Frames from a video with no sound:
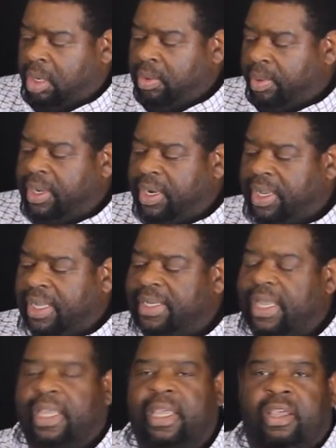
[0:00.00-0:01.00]
we're gonna let
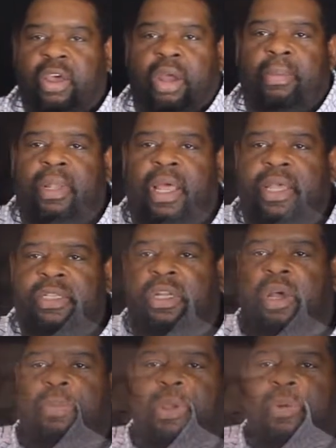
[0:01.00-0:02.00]
that get caramelized, and
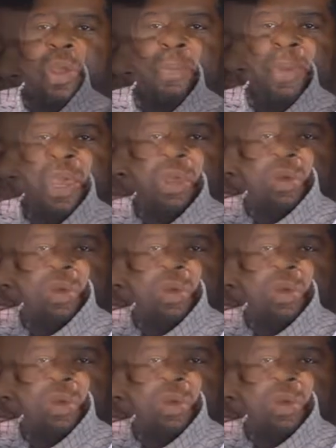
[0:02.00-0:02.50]
I'll be right back.